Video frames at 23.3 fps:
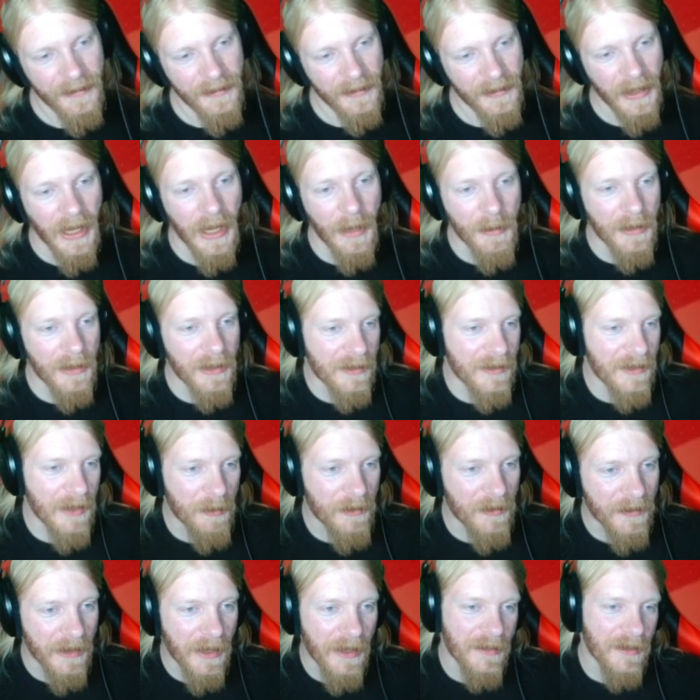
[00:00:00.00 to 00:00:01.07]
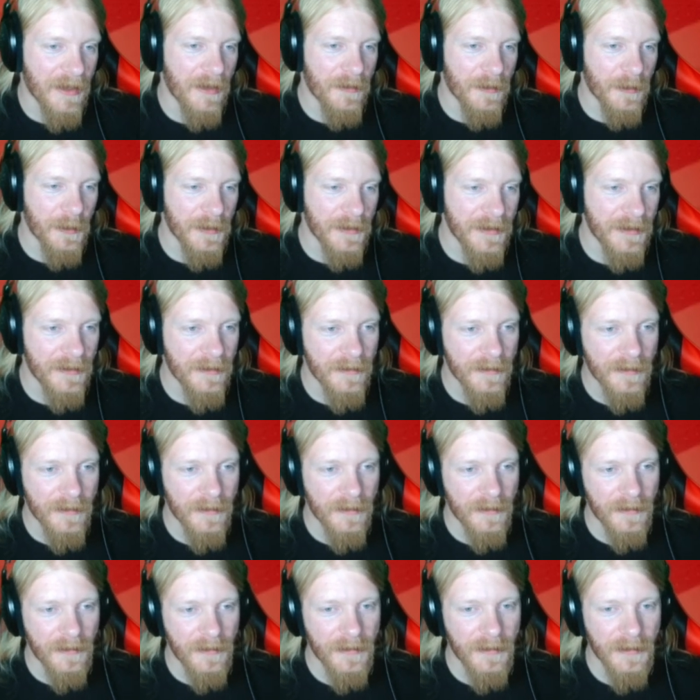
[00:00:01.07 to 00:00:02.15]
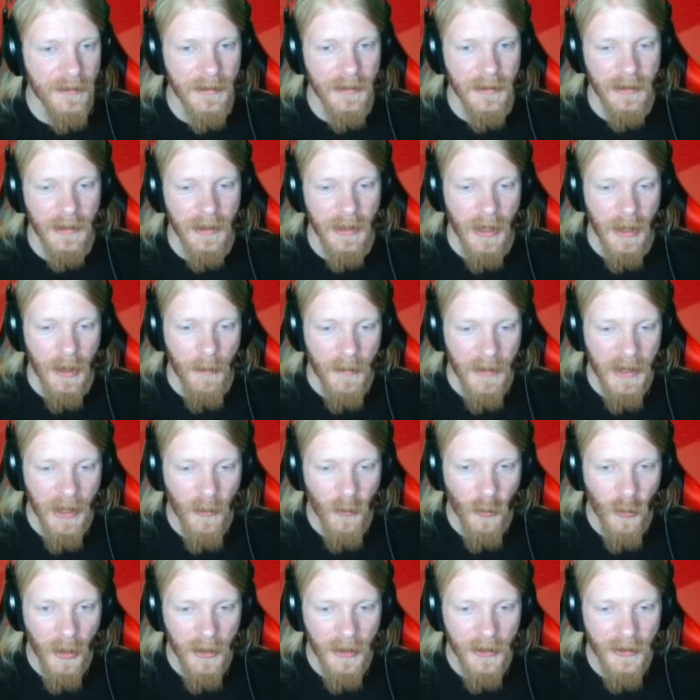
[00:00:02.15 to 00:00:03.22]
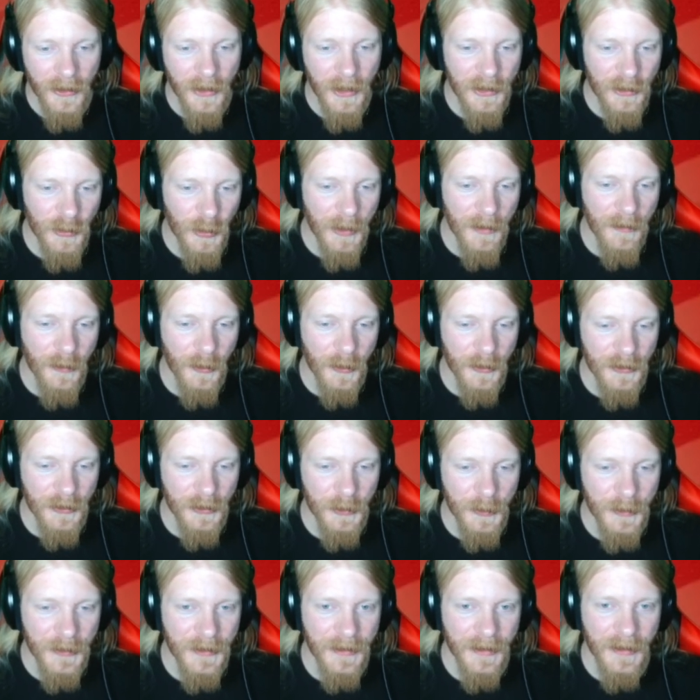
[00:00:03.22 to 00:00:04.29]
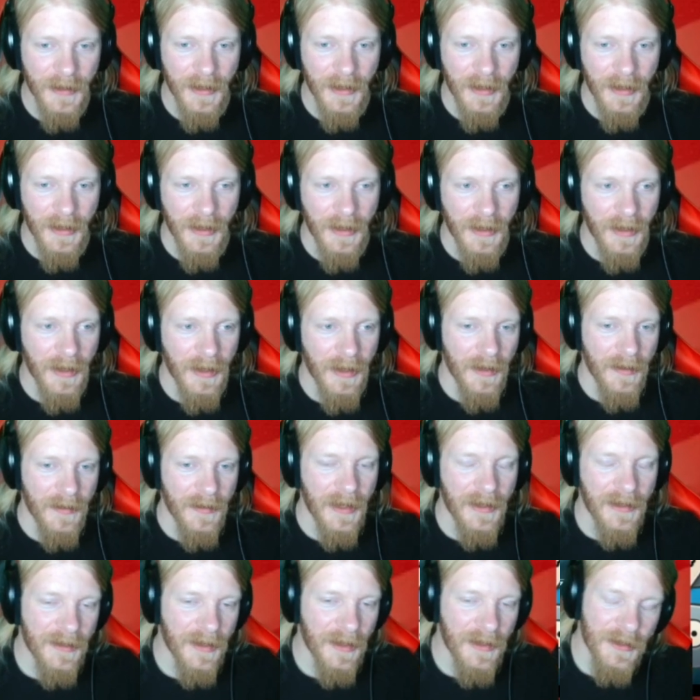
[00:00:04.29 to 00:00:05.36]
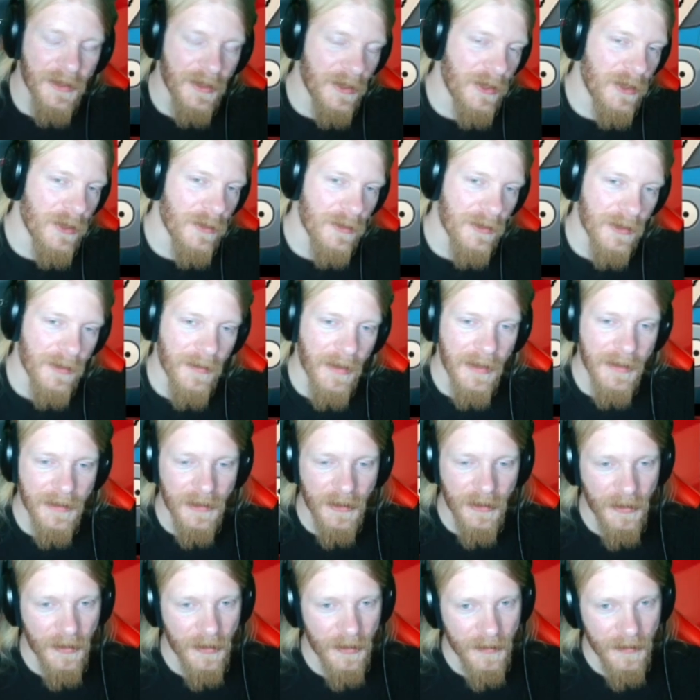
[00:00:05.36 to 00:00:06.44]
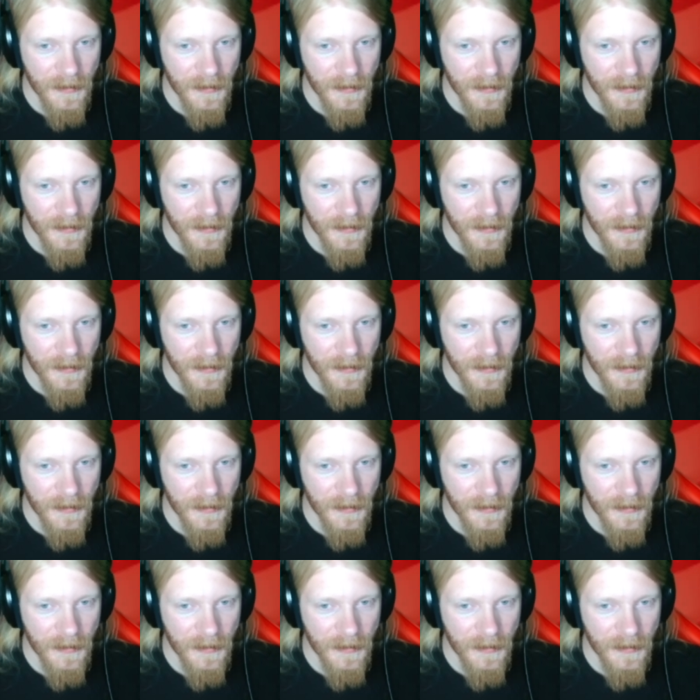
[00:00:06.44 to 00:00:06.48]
I mean, except Afghanistan, of course. But yeah, 124 troops. That's such a huge advantage.